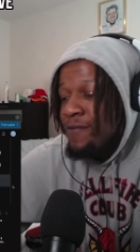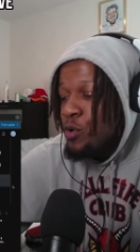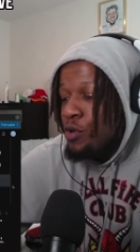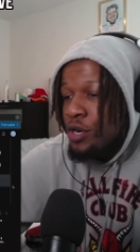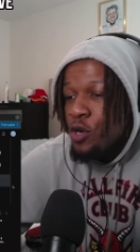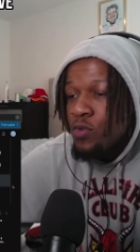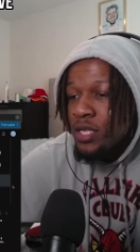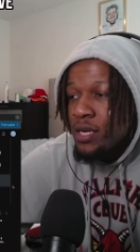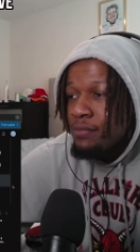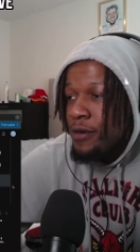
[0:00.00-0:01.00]
going on
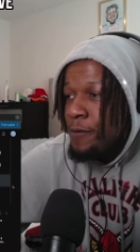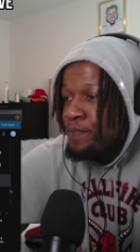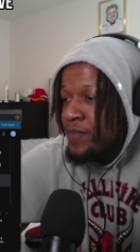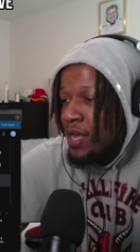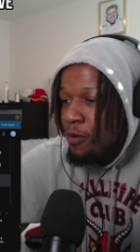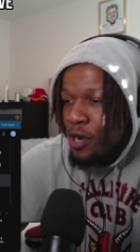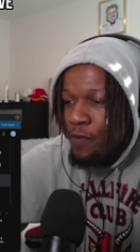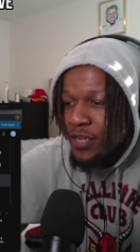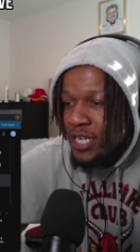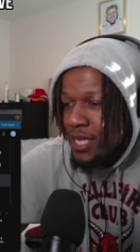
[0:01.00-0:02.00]
with them, bro. Hold on,
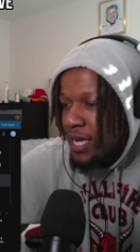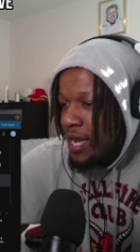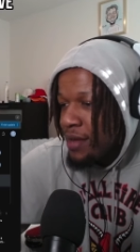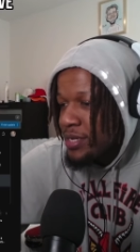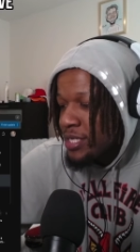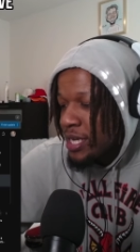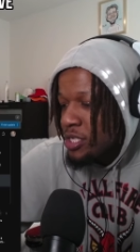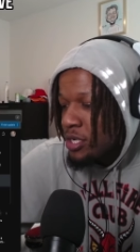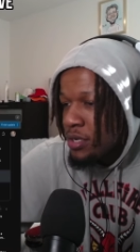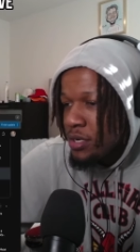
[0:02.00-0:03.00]
I'm finna check the comment
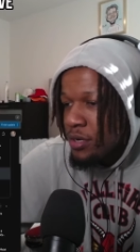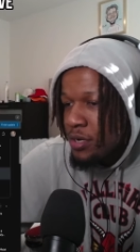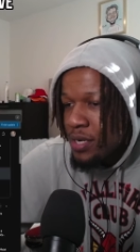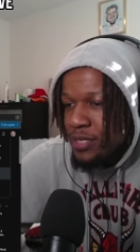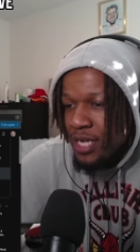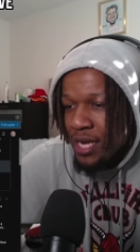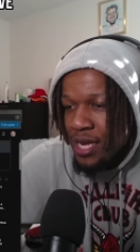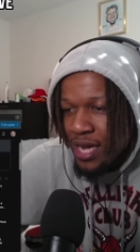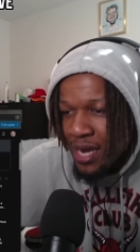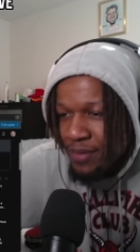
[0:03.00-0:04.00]
section. Hold on. Let me check
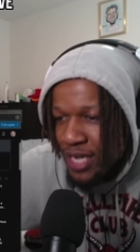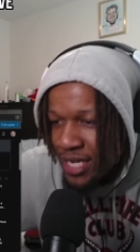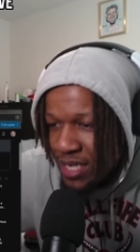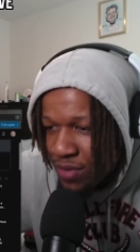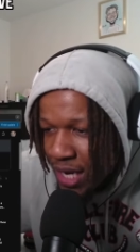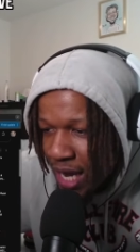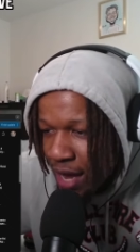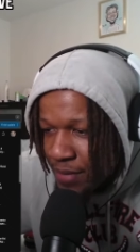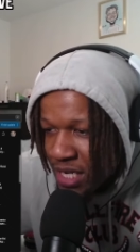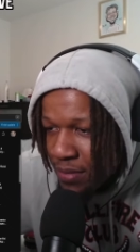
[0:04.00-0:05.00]
and see what the
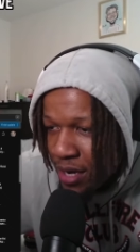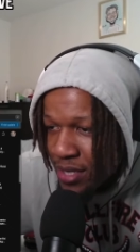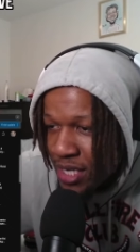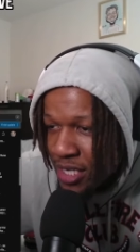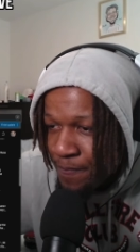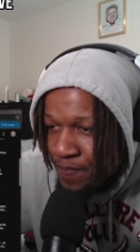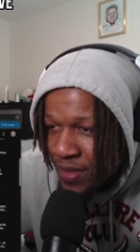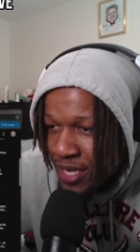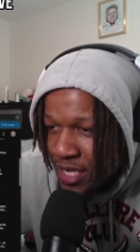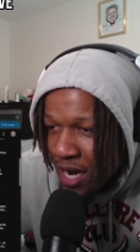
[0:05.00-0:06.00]
comments about.
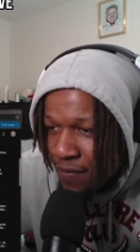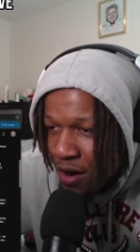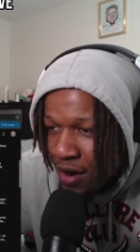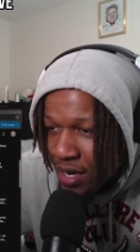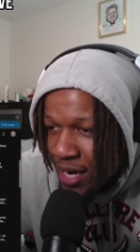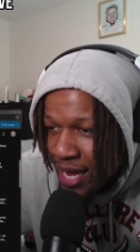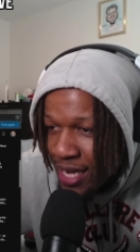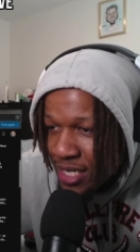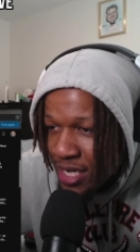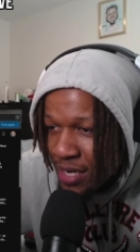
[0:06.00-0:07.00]
This cover art
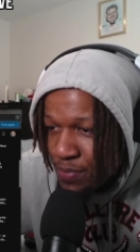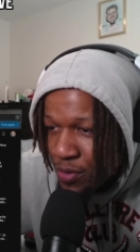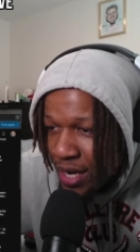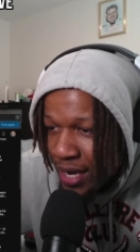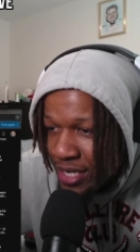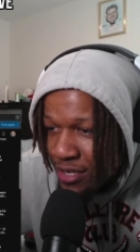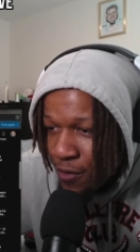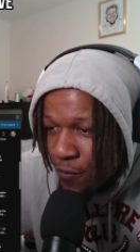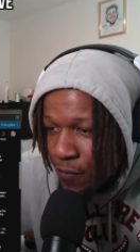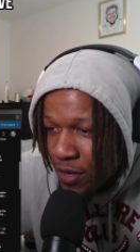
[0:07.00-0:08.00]
classic, Pooda has
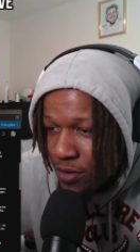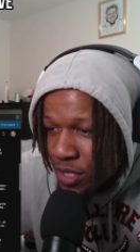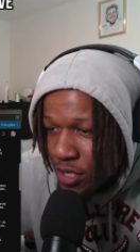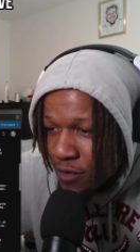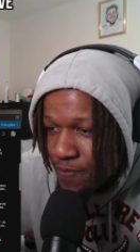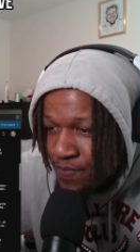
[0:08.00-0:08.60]
no filter.